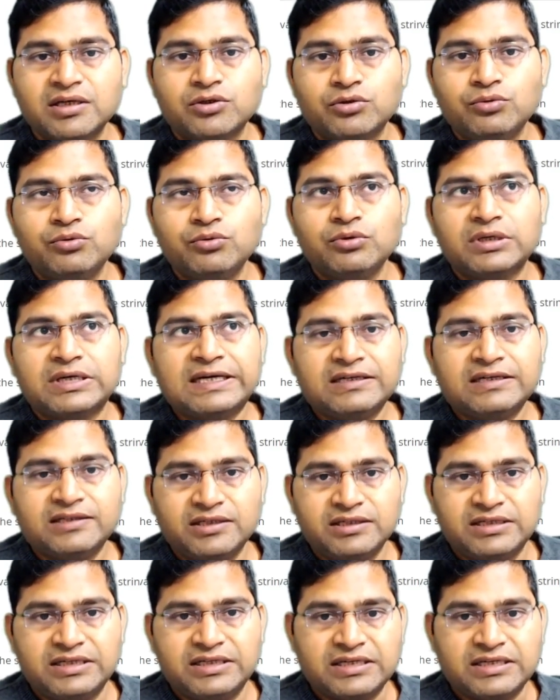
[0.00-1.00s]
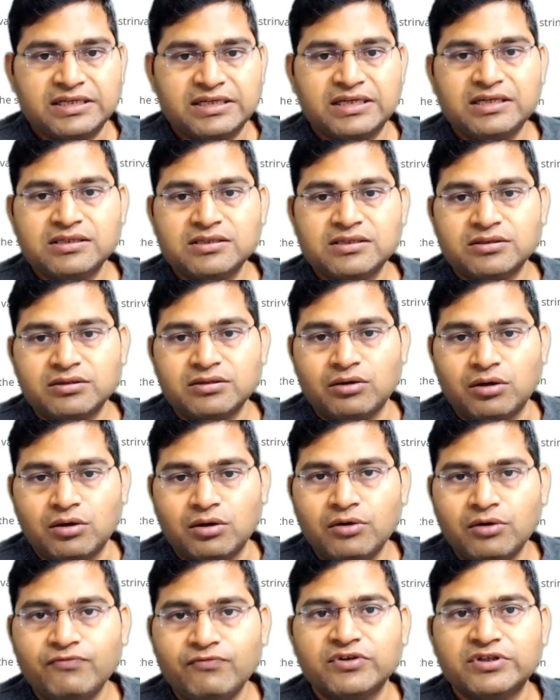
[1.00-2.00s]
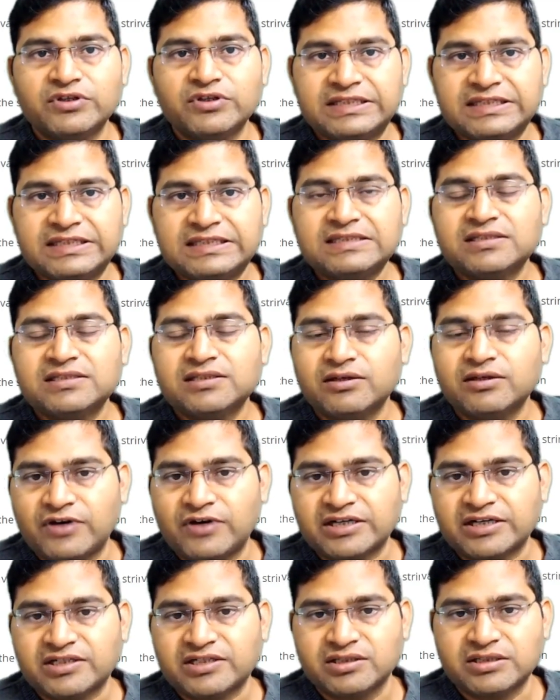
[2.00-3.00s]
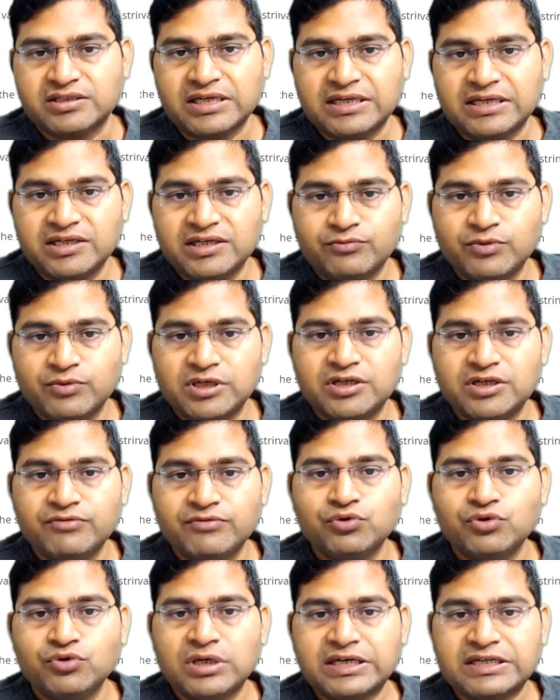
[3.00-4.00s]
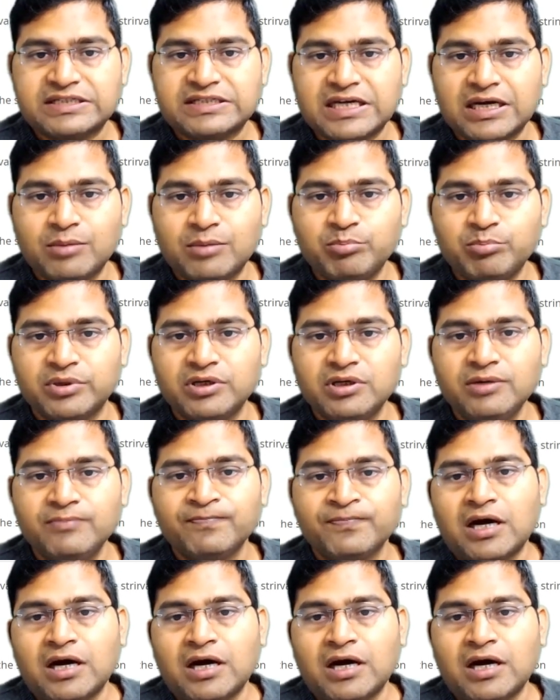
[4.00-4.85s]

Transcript: to get the details of these functions and it will give you an example